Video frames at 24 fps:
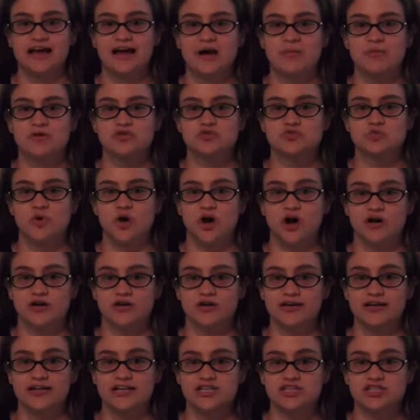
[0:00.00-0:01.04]
how much
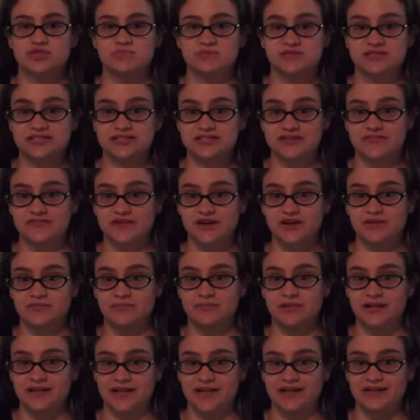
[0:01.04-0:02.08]
water each specific
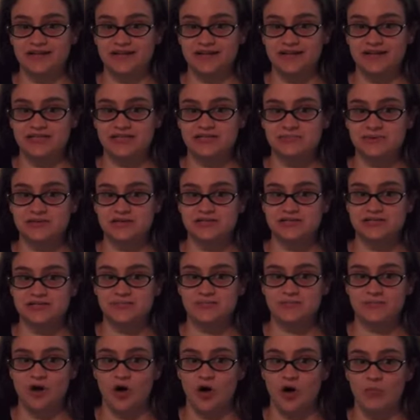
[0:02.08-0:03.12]
plant needs
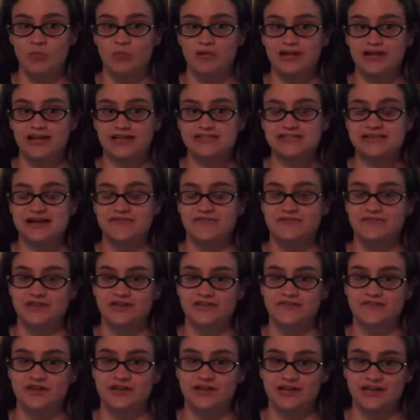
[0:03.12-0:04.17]
because all plants have
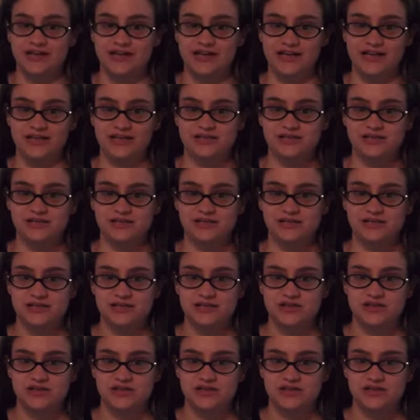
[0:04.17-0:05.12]
different needs,